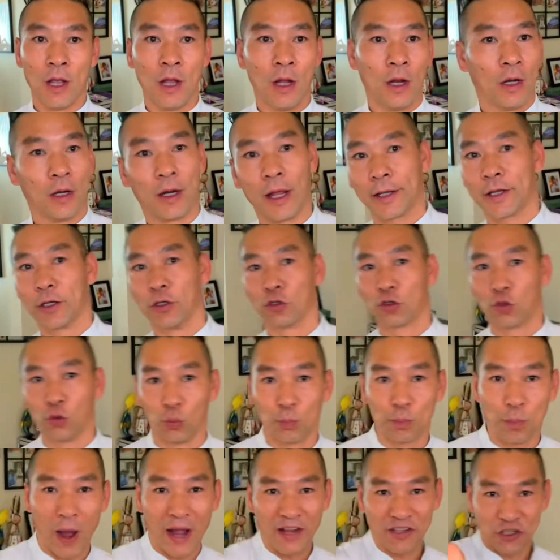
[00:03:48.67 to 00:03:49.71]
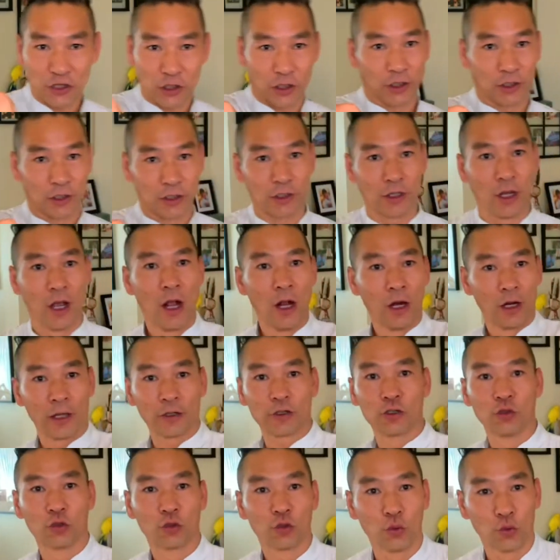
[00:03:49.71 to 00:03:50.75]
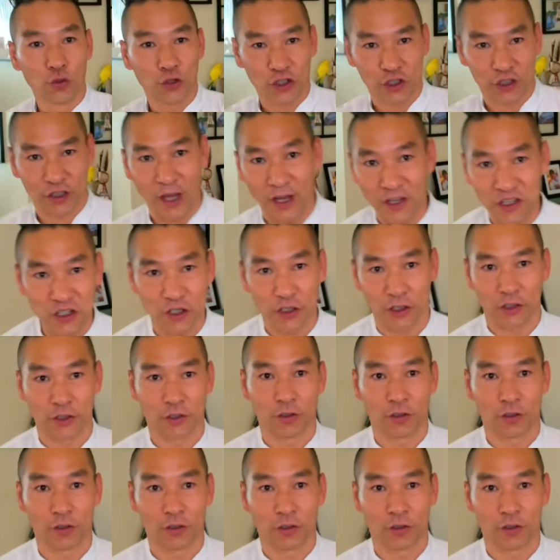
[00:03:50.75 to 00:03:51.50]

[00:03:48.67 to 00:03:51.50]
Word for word: Like you do punches, like you do stances,